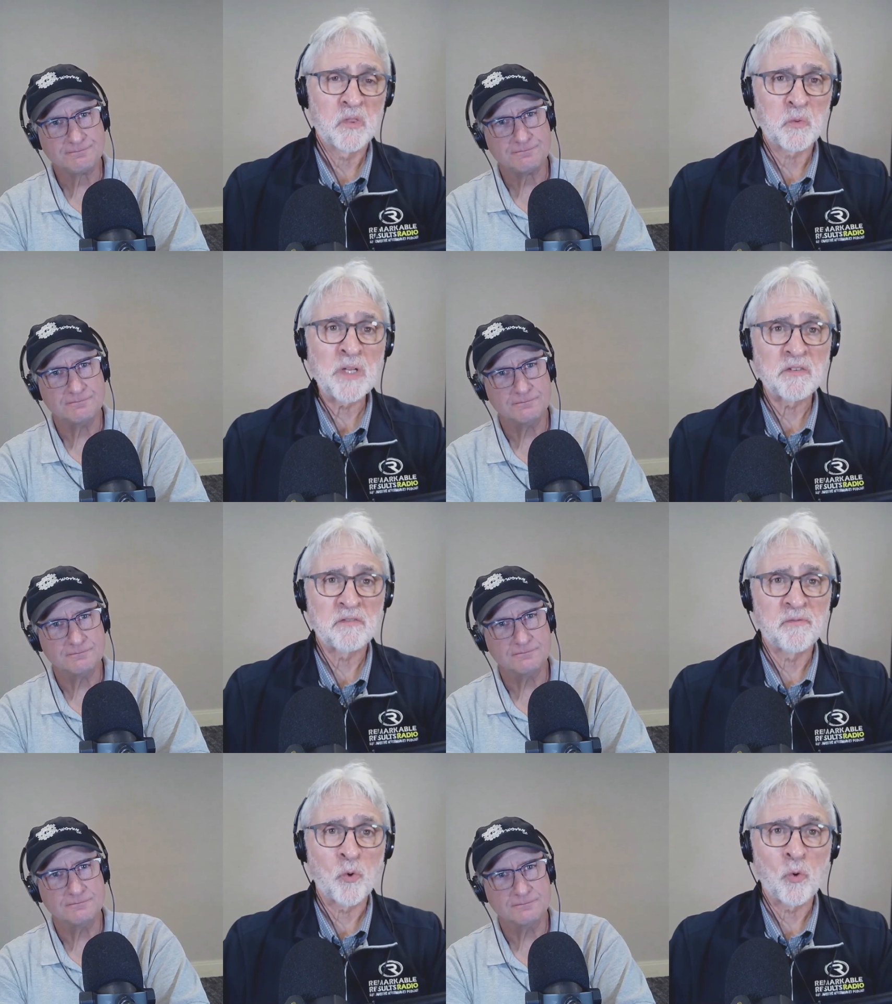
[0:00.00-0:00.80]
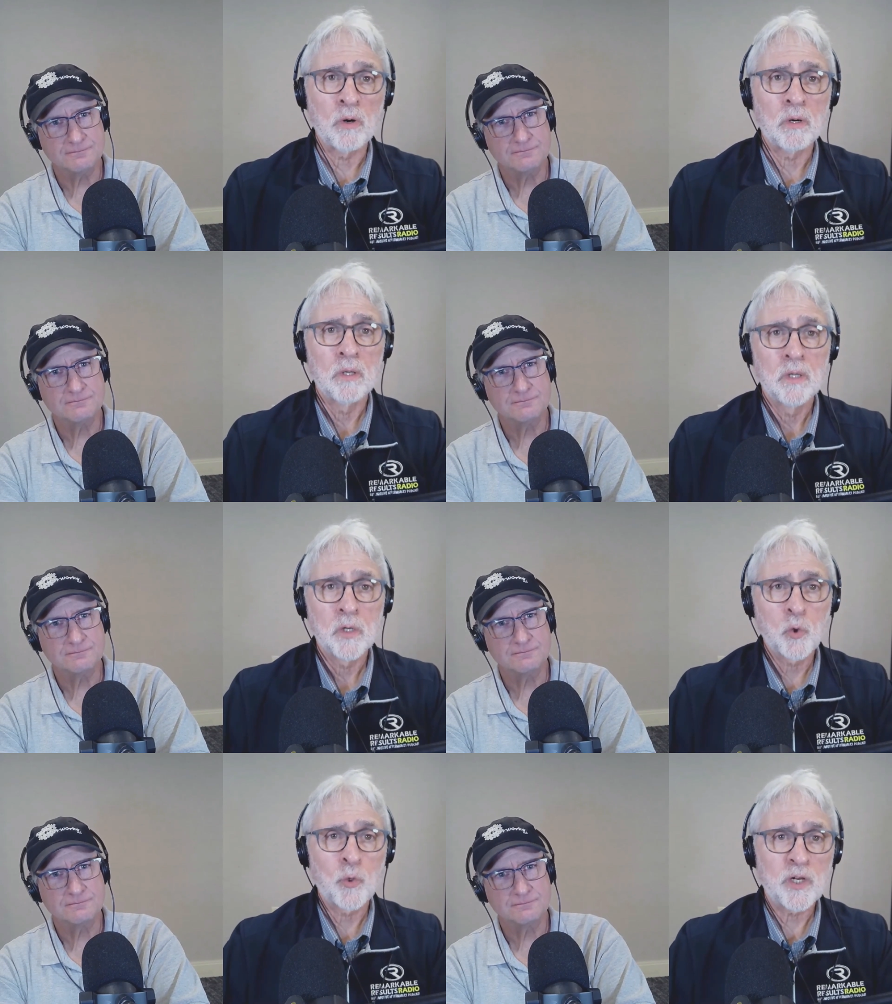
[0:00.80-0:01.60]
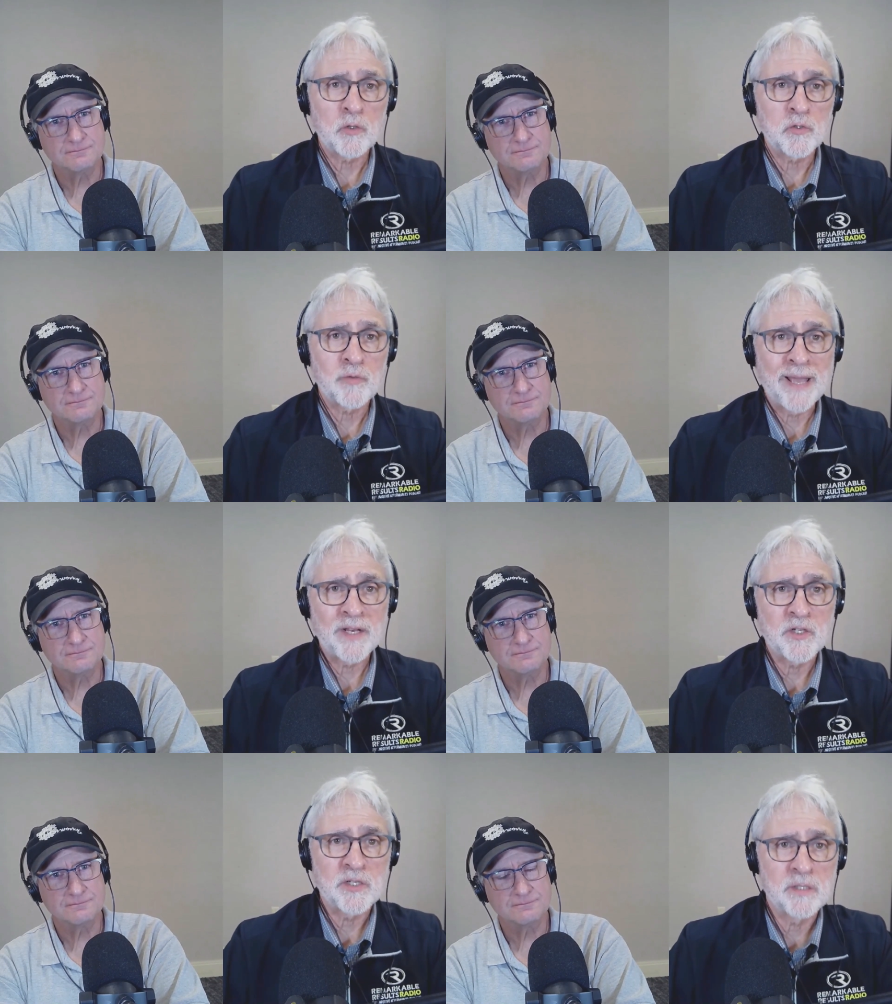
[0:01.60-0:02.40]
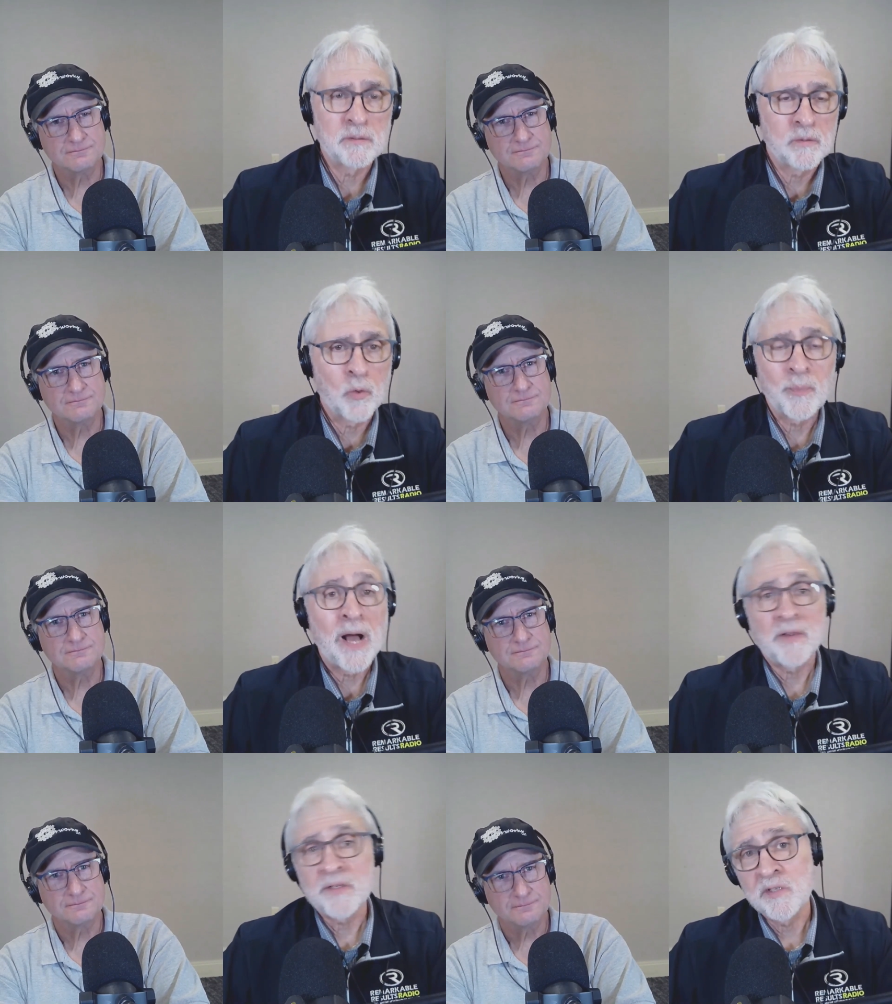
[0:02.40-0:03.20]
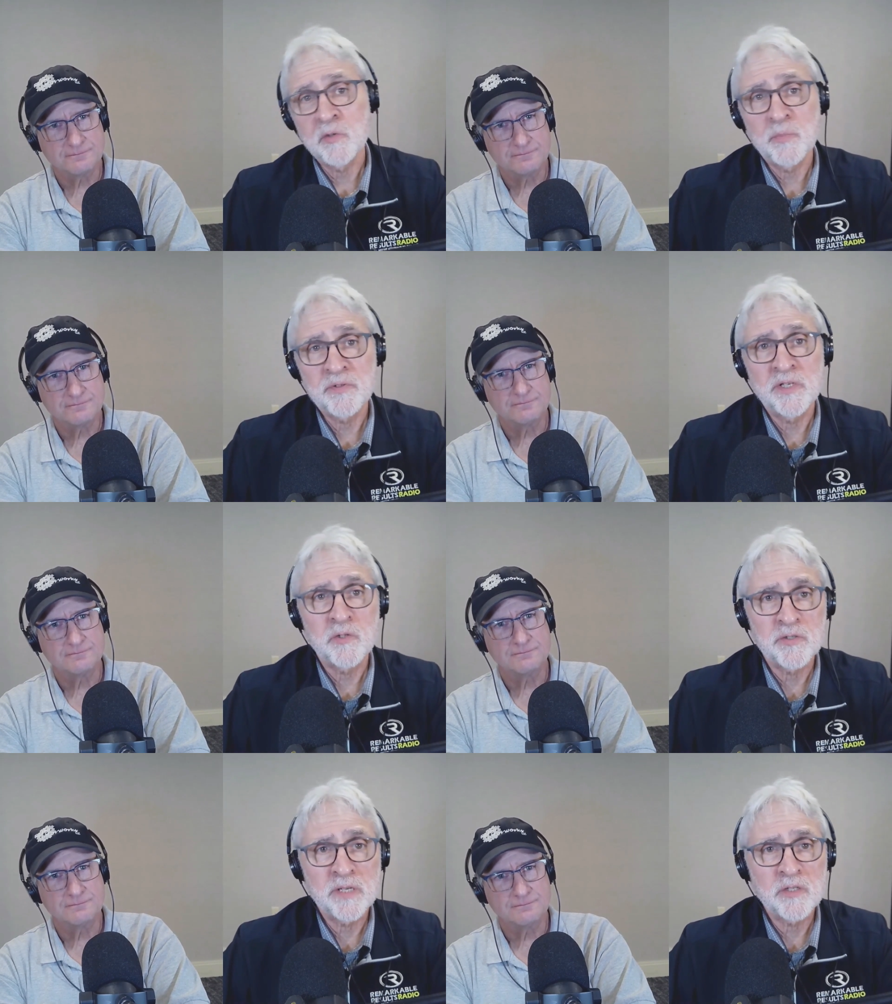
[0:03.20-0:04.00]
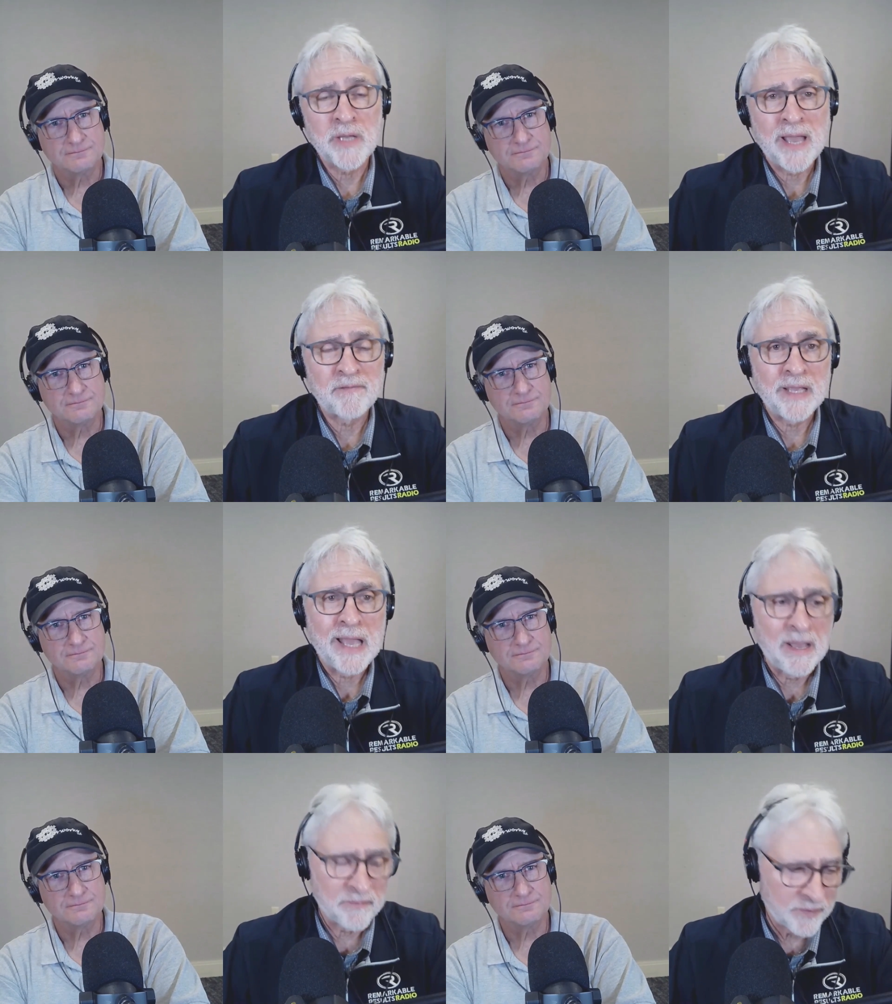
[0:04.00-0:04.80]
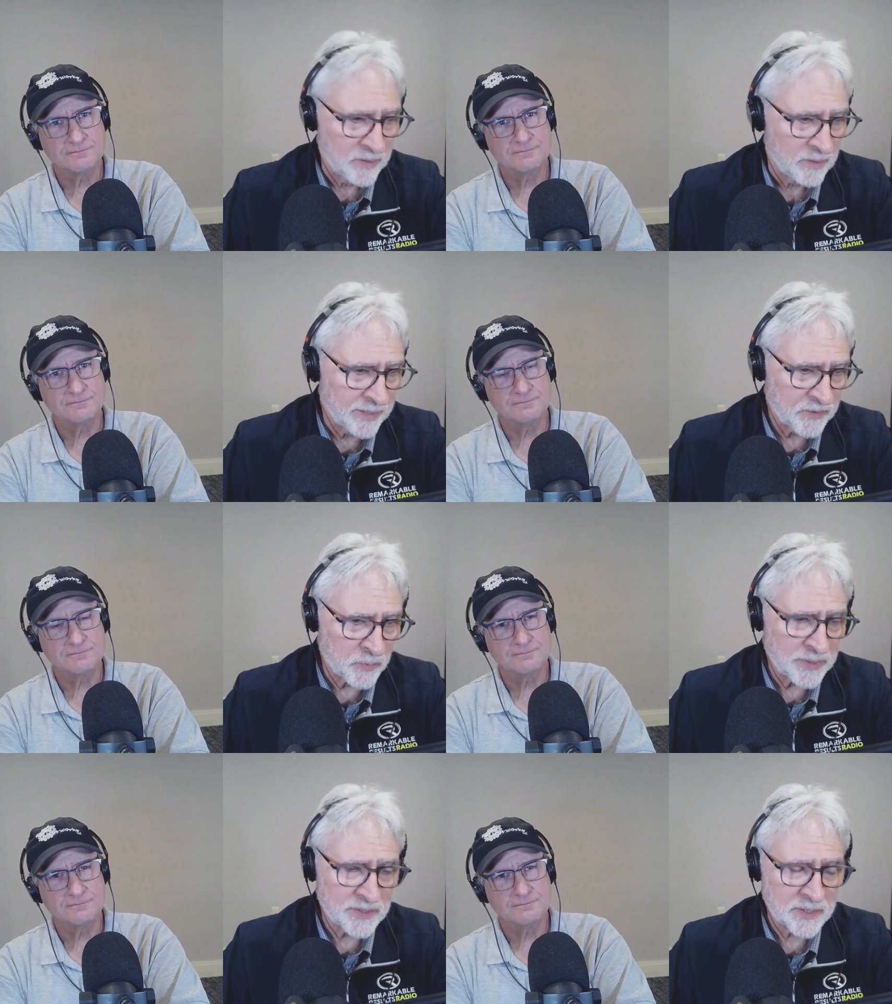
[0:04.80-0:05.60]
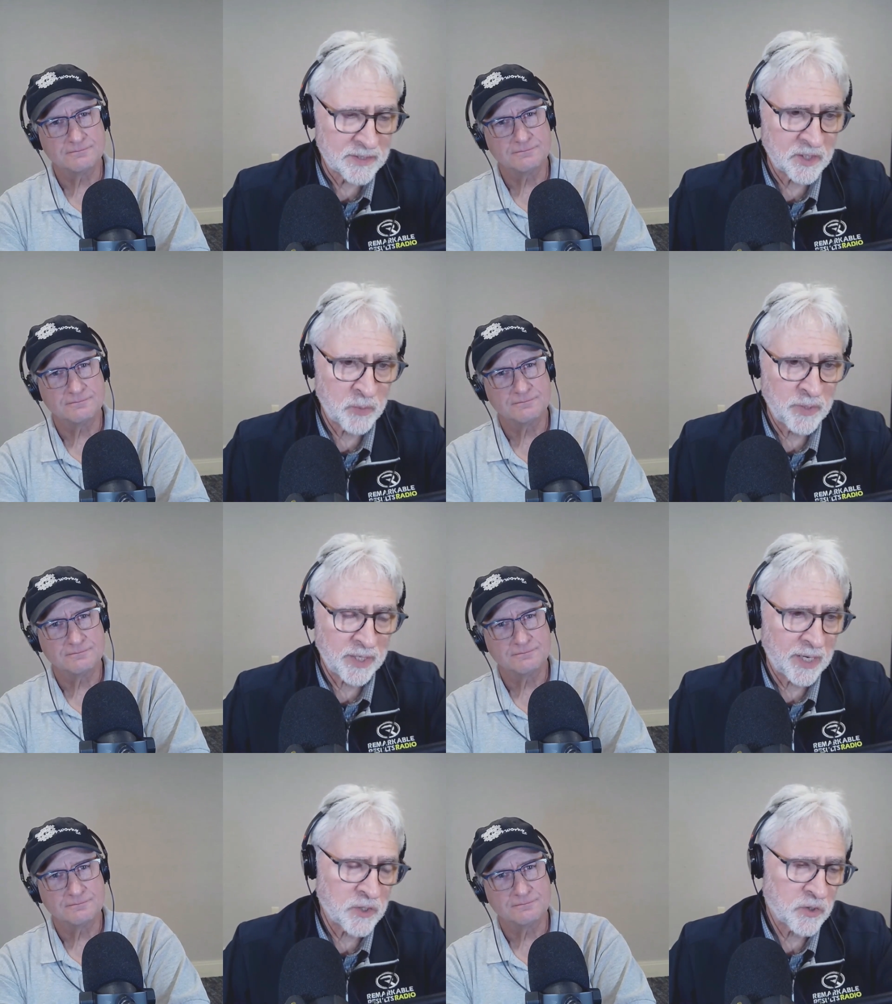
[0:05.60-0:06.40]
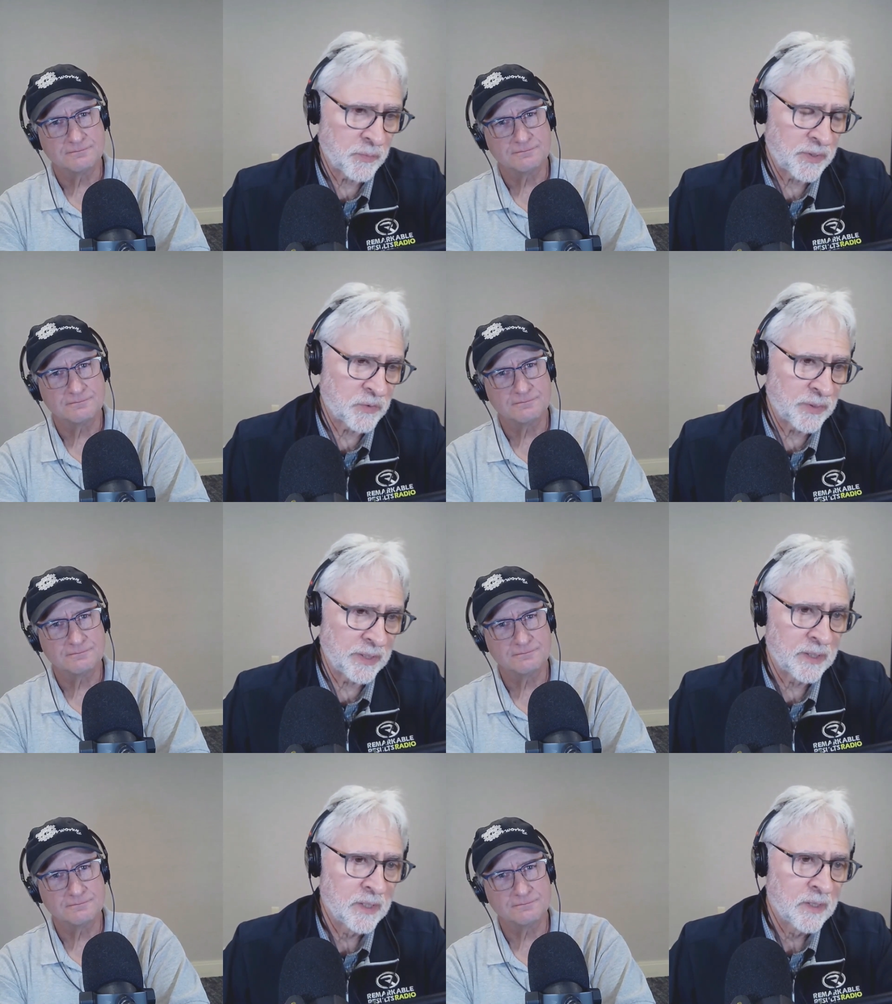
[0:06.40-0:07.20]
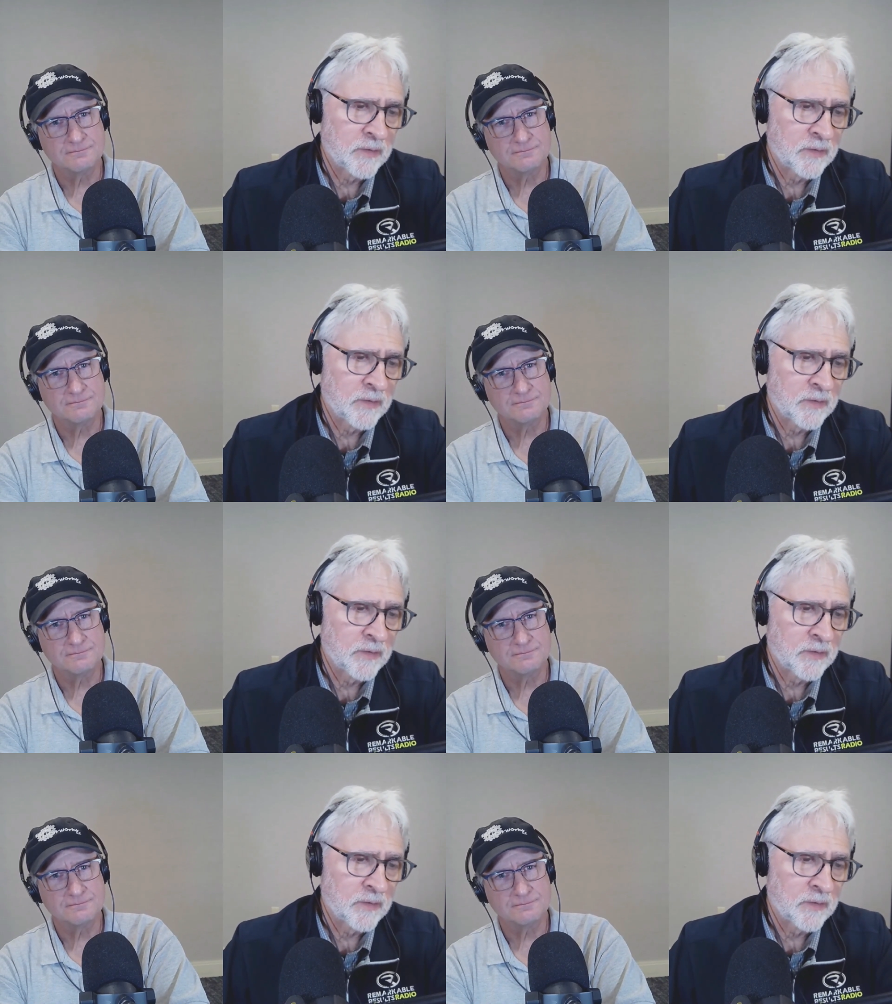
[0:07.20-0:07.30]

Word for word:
Speaker 1: three to four critical strategies and, or policies or procedures that you have to have that 360 communication between